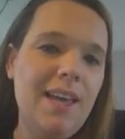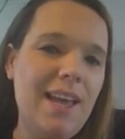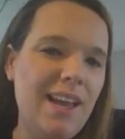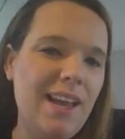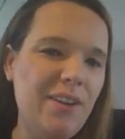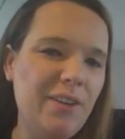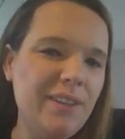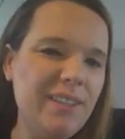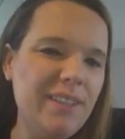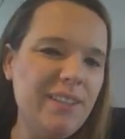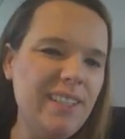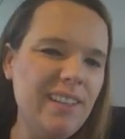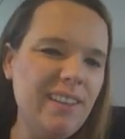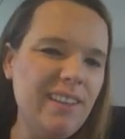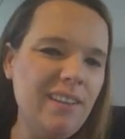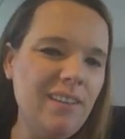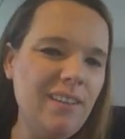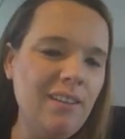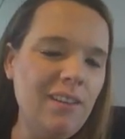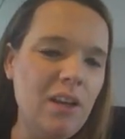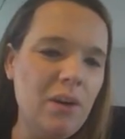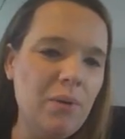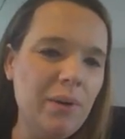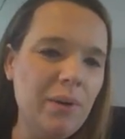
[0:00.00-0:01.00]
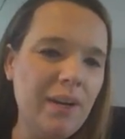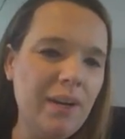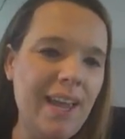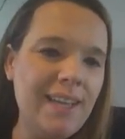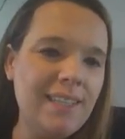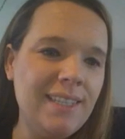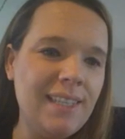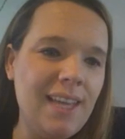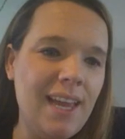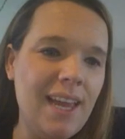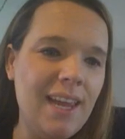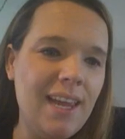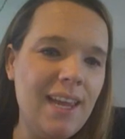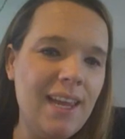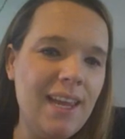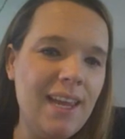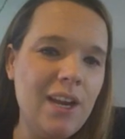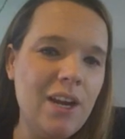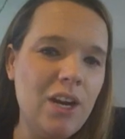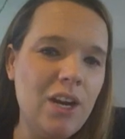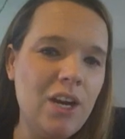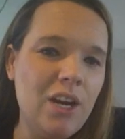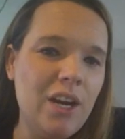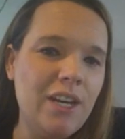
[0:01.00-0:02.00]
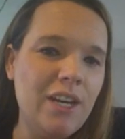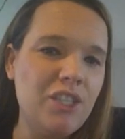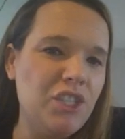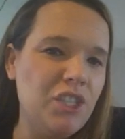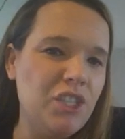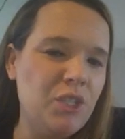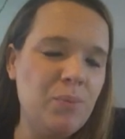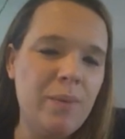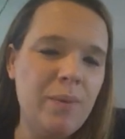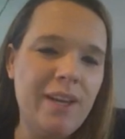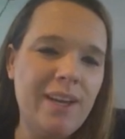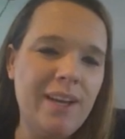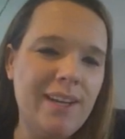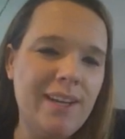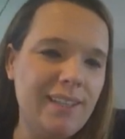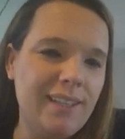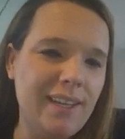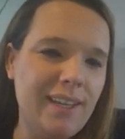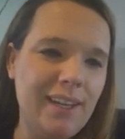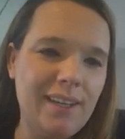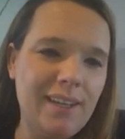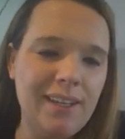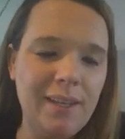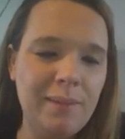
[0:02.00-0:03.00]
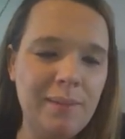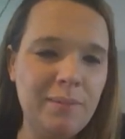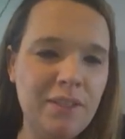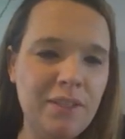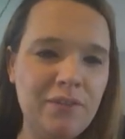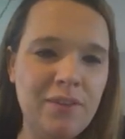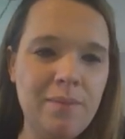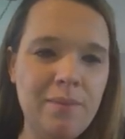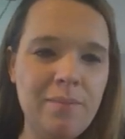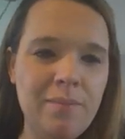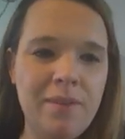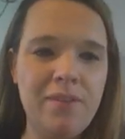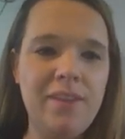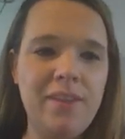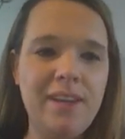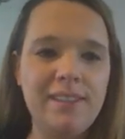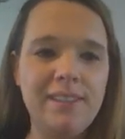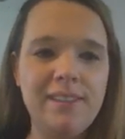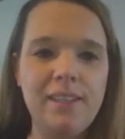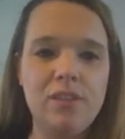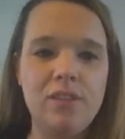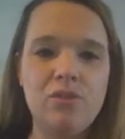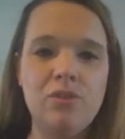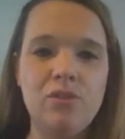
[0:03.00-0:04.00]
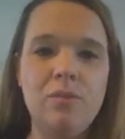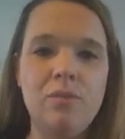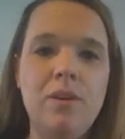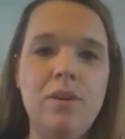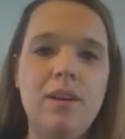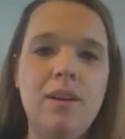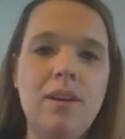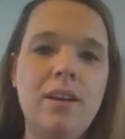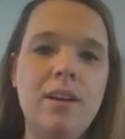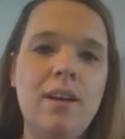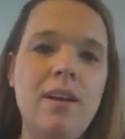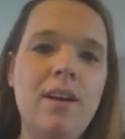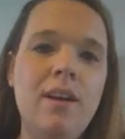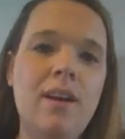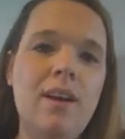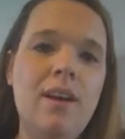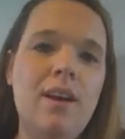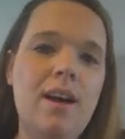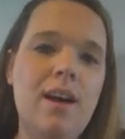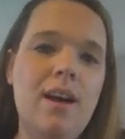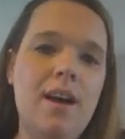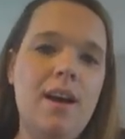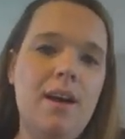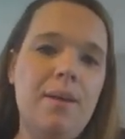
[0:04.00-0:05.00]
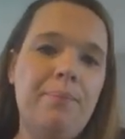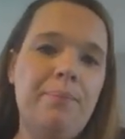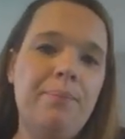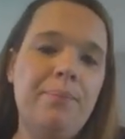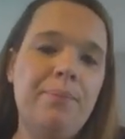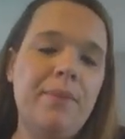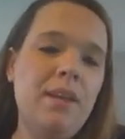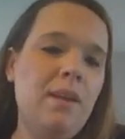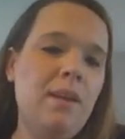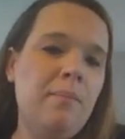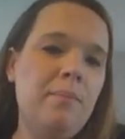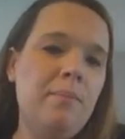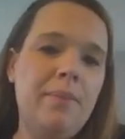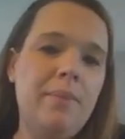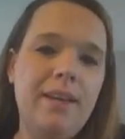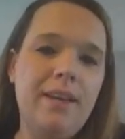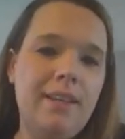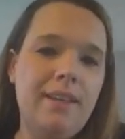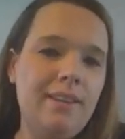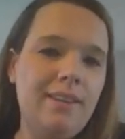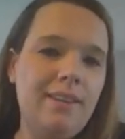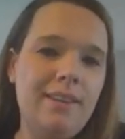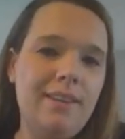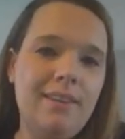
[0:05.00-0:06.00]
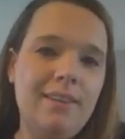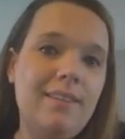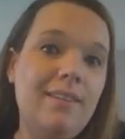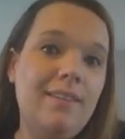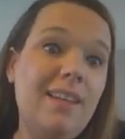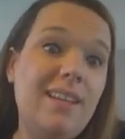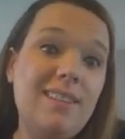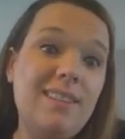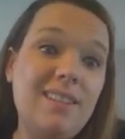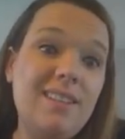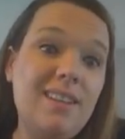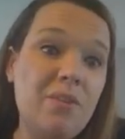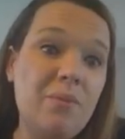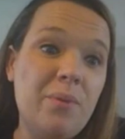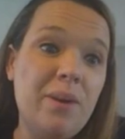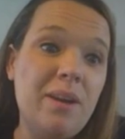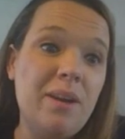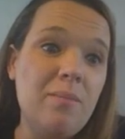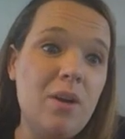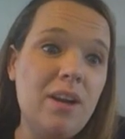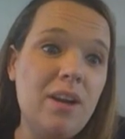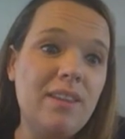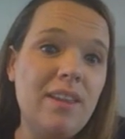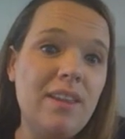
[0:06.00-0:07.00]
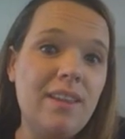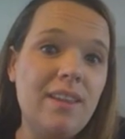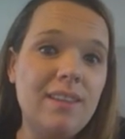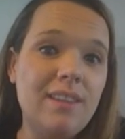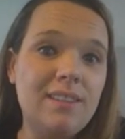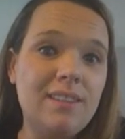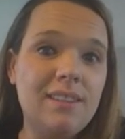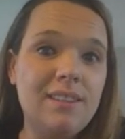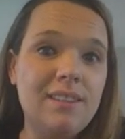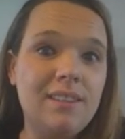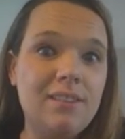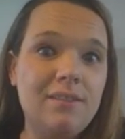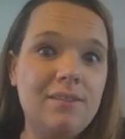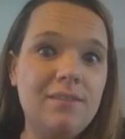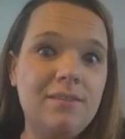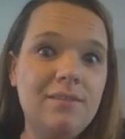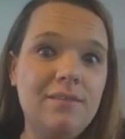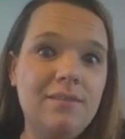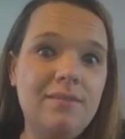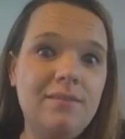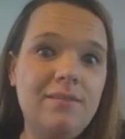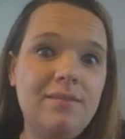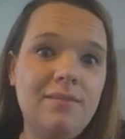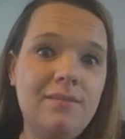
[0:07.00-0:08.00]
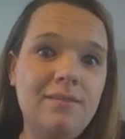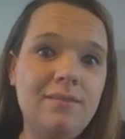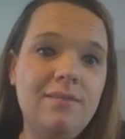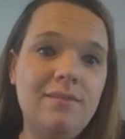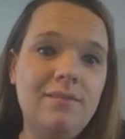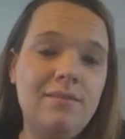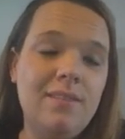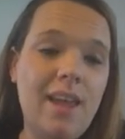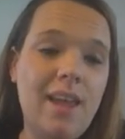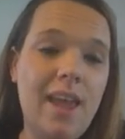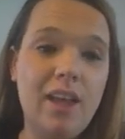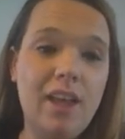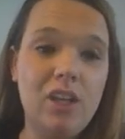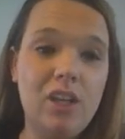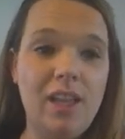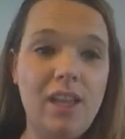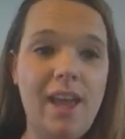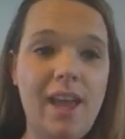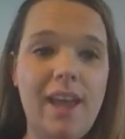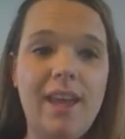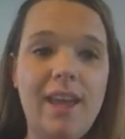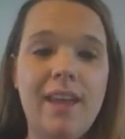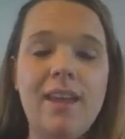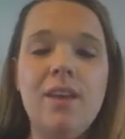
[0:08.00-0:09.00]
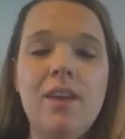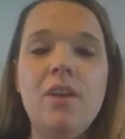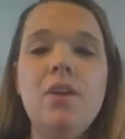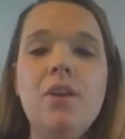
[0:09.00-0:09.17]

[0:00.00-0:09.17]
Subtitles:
And you can see a little lowercase a here. It's just because I clipped it from the Think Central book. But that's another way to mark that this is angle A.